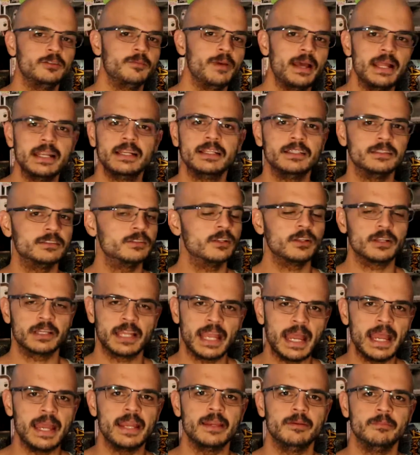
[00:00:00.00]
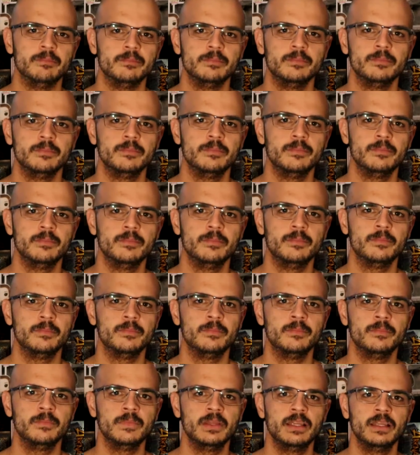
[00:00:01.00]
Humanity is not a game.
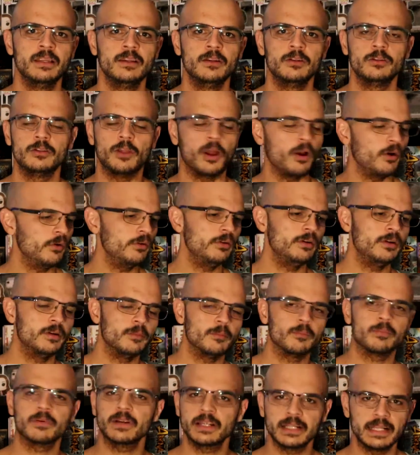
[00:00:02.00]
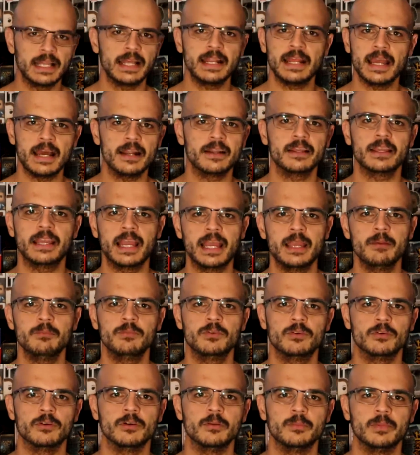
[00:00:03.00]
Don't bring that out at Games
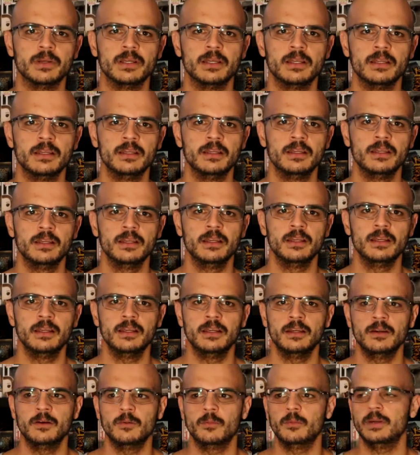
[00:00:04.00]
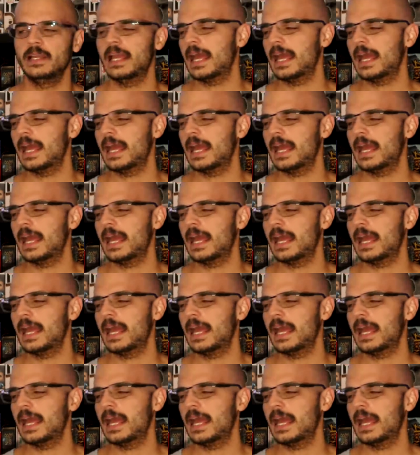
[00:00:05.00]
Group. We